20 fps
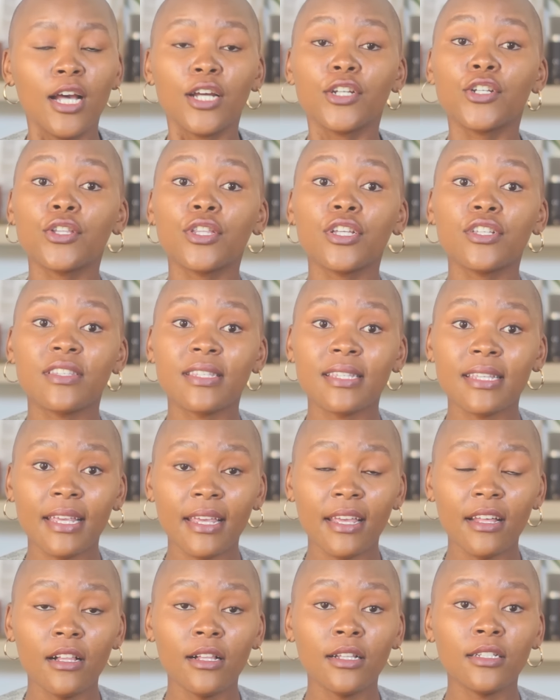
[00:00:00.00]
To the
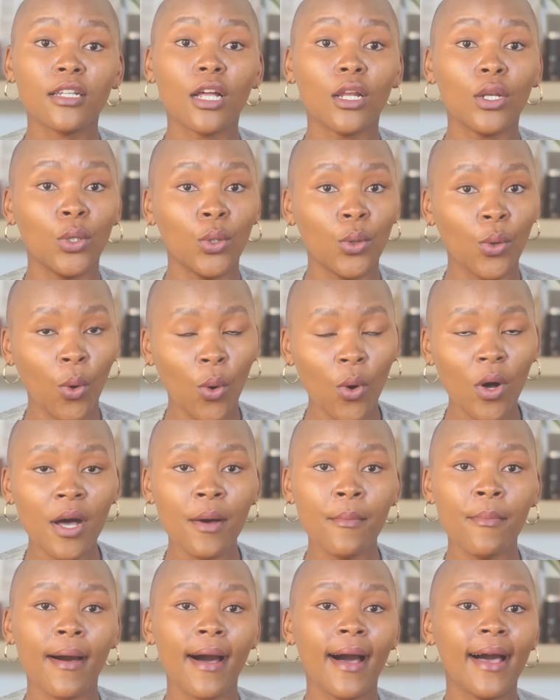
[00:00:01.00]
skilled,
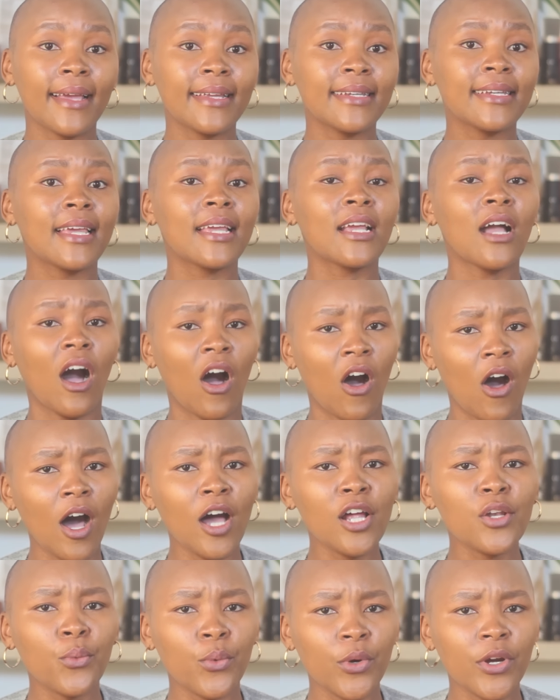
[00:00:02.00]
law-abiding,
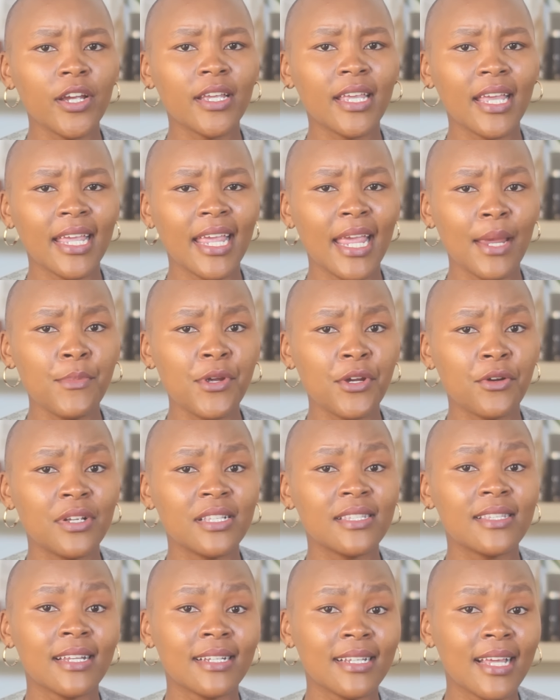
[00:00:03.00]
hard-working
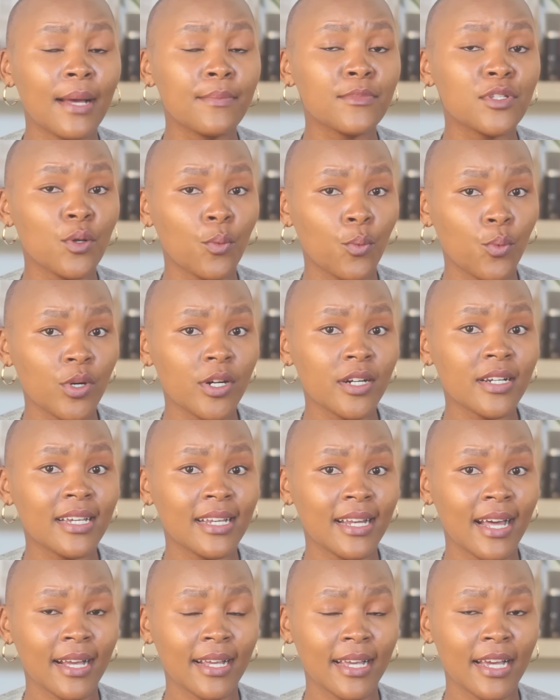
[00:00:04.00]
immigrants that come to work
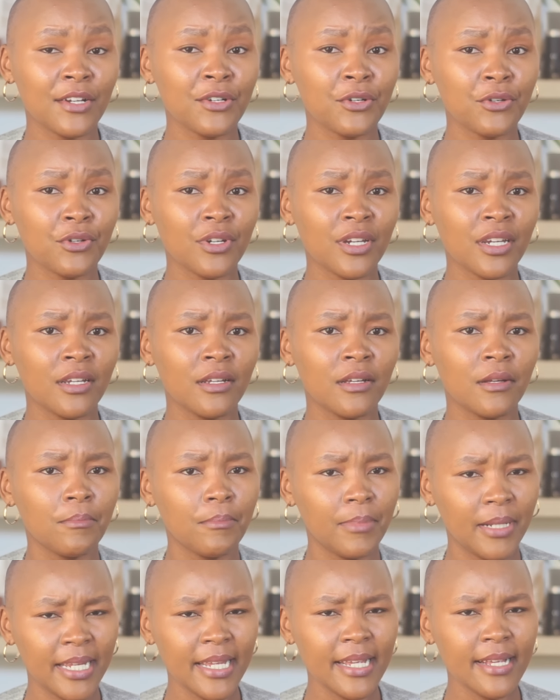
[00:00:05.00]
in our country,
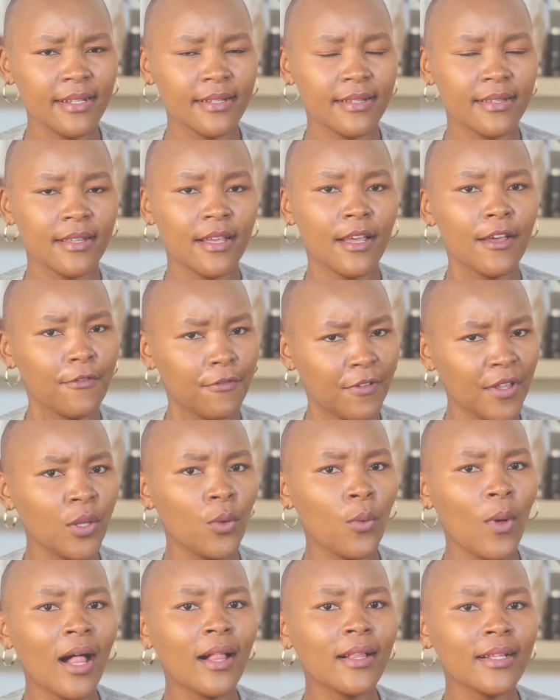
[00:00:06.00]
please
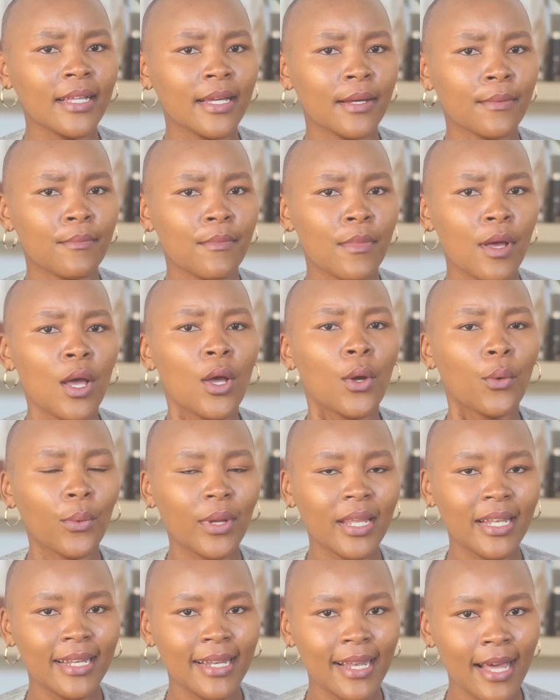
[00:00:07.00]
feel welcome.
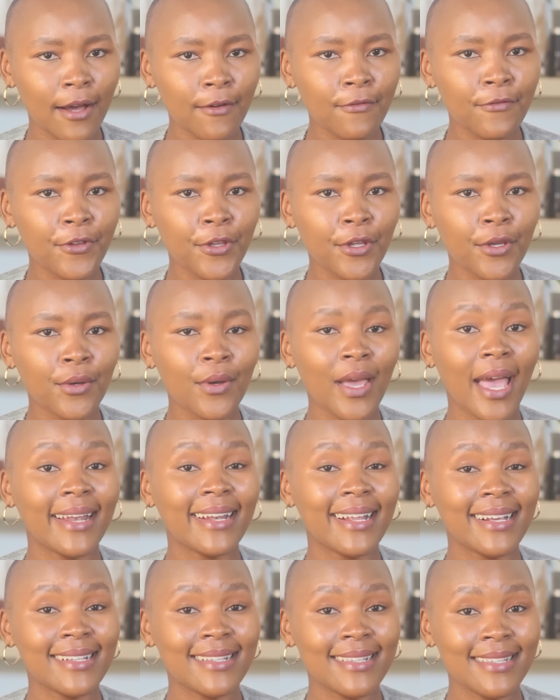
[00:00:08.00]
We love you
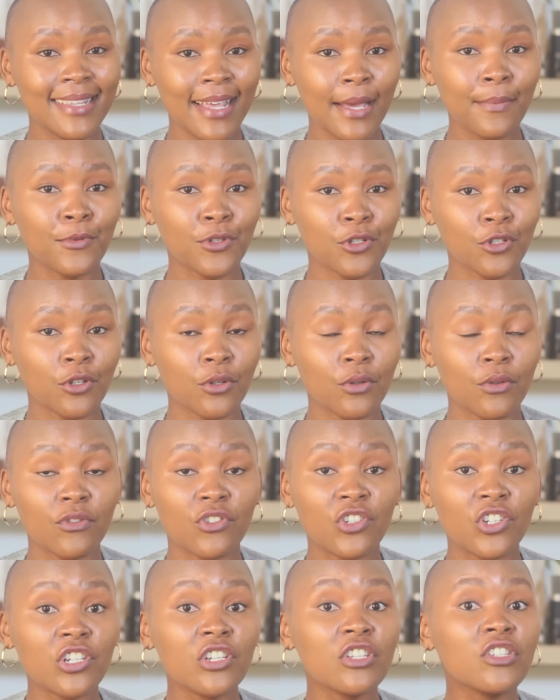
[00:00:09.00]
and accept you.
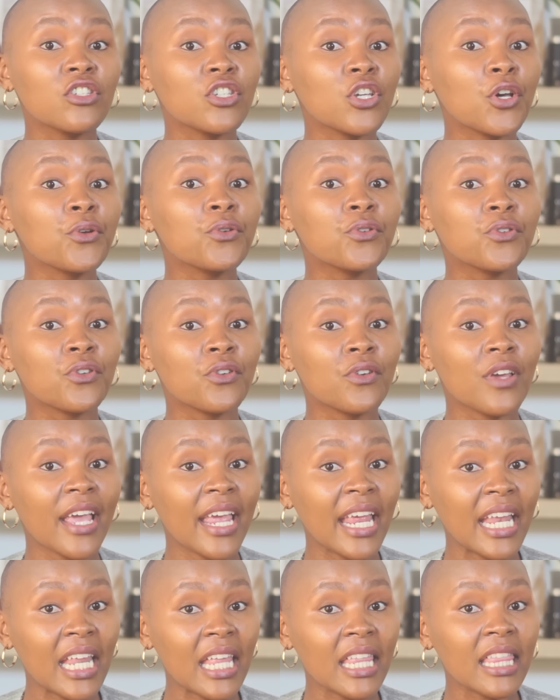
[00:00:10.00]
Just don't do
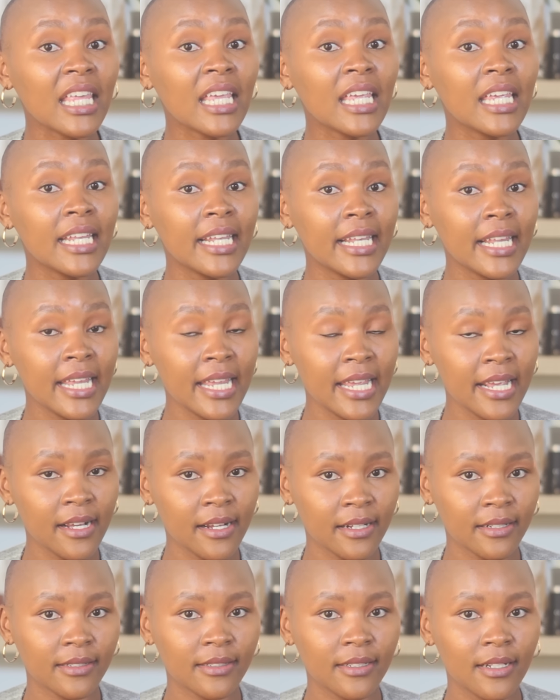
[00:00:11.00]
anything
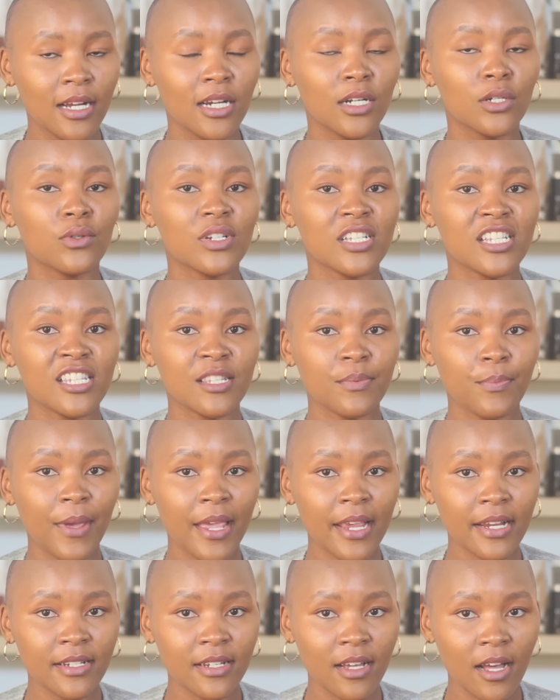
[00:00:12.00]
illegal.
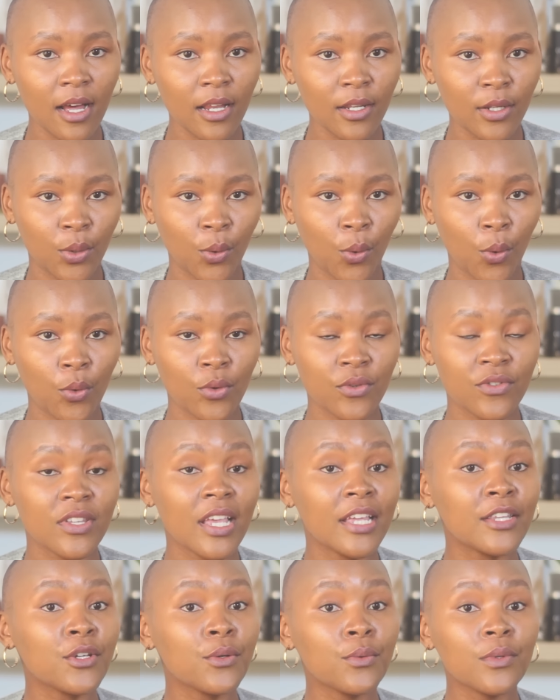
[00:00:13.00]
Respect our laws
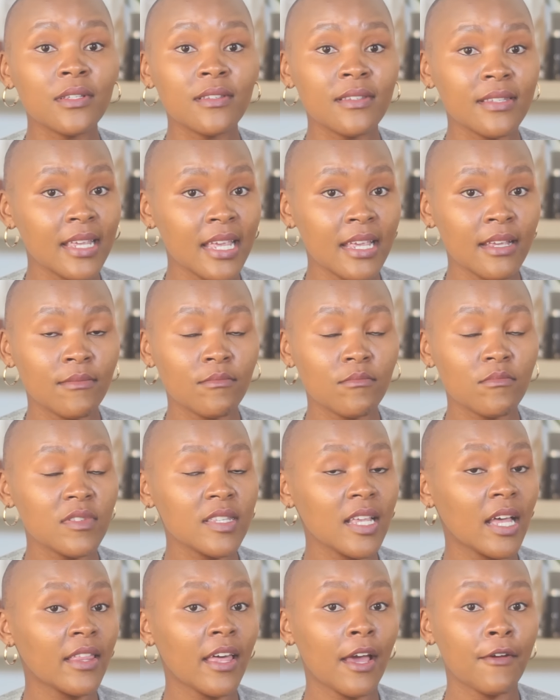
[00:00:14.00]
and you will see
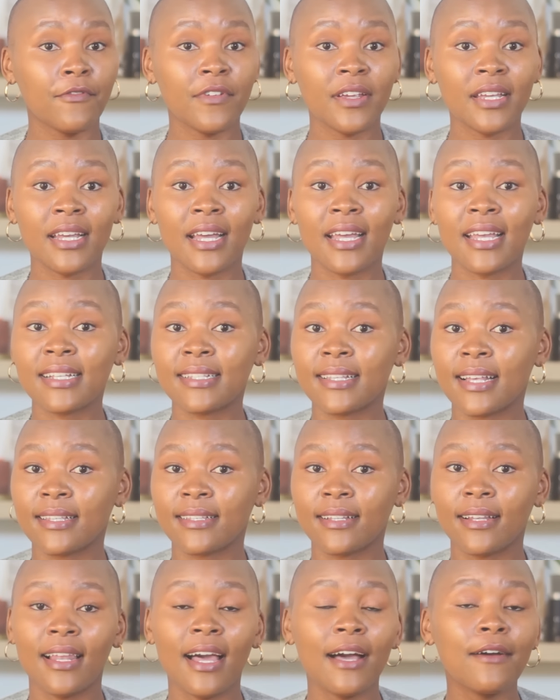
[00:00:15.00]
South Africa is
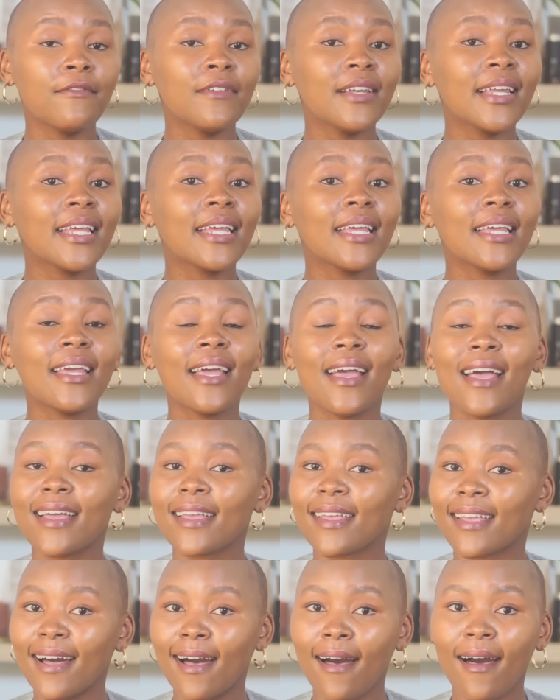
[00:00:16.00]
as lovely,
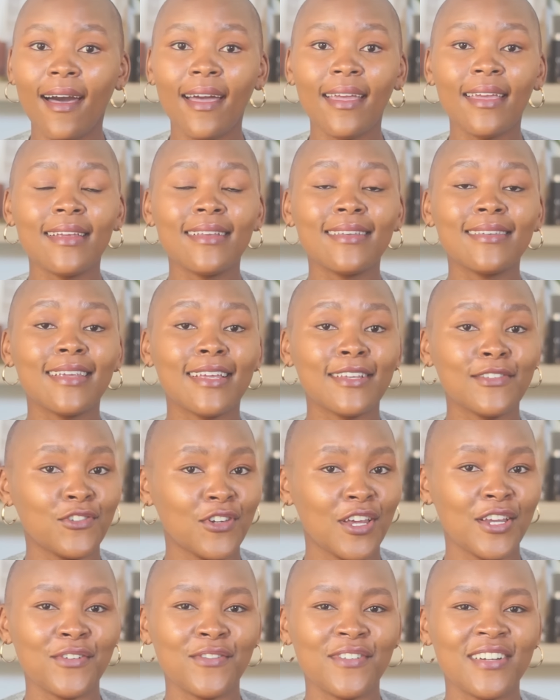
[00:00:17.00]
kind, and
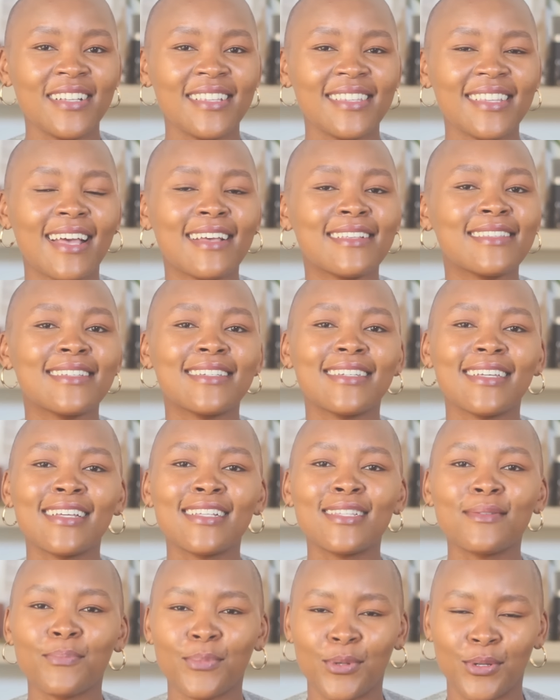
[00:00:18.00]
generous as it
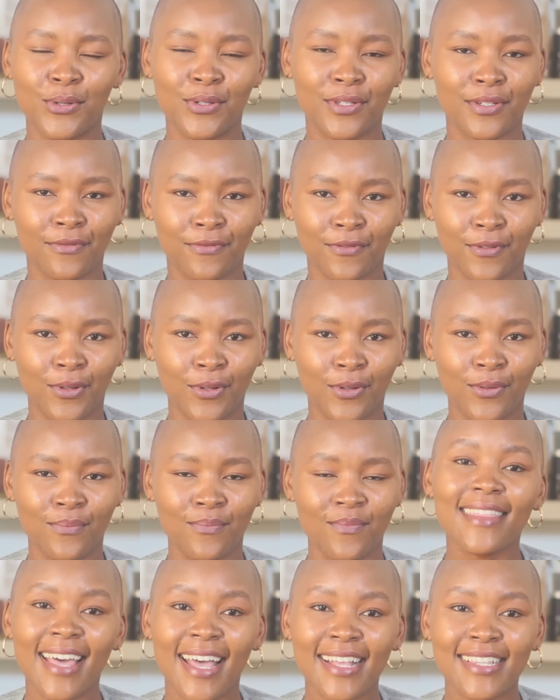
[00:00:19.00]
is beautiful.
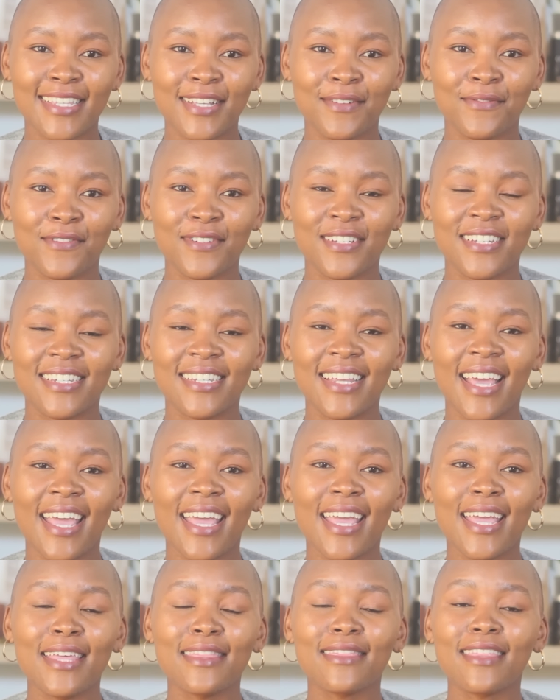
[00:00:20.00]
That's it for
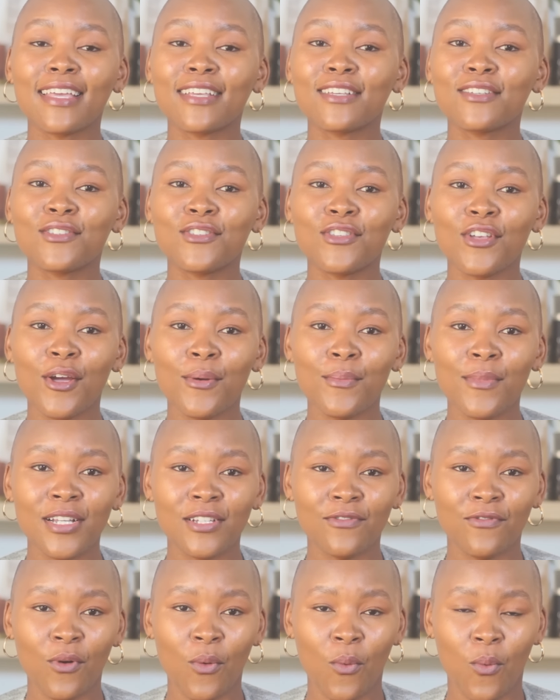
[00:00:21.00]
today. Thank you so
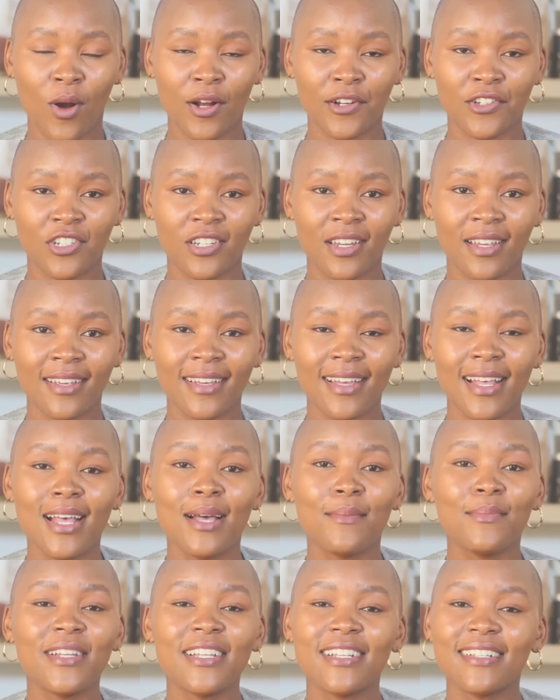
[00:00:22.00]
much for watching.
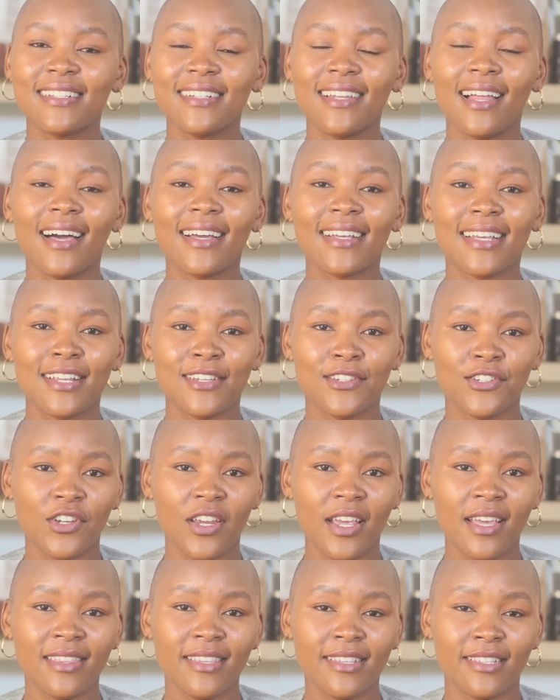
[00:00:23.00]
Please like and
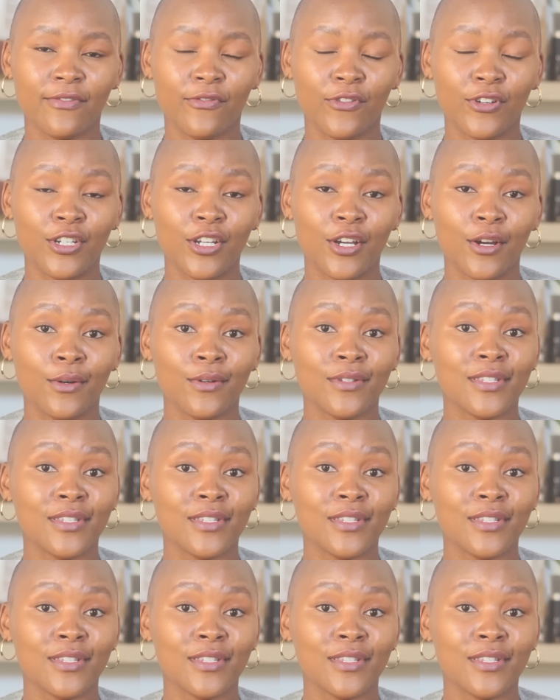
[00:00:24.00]
share this video.